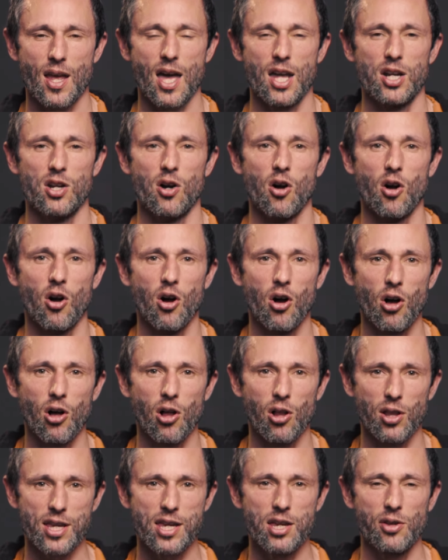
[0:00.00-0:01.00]
And
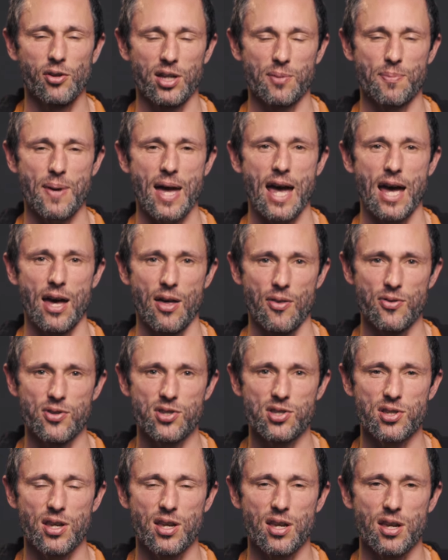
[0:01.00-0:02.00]
all healing
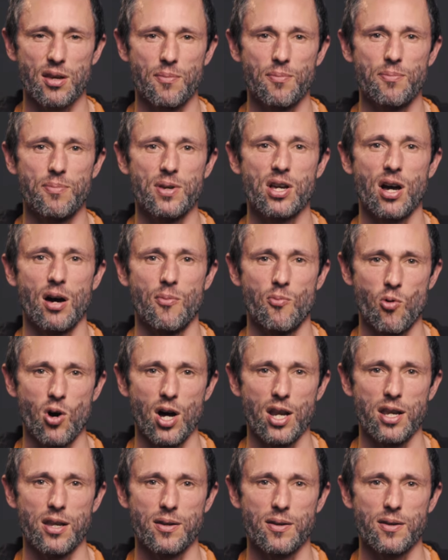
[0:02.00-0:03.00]
paths become
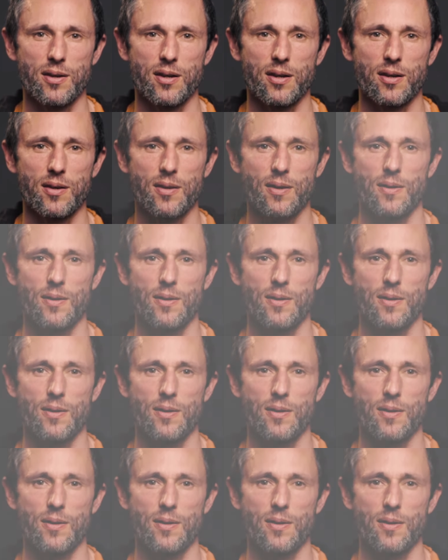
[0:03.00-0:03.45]
one.